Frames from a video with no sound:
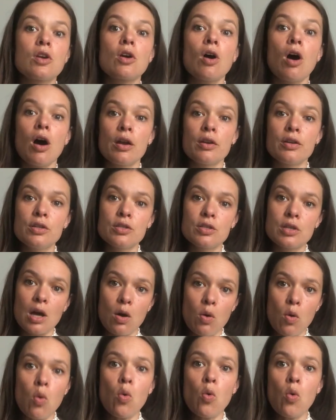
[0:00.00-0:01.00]
goddess
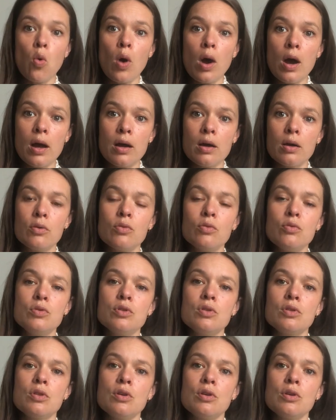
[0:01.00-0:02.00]
Aurora,
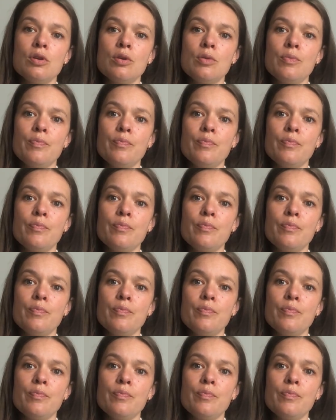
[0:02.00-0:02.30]
who's the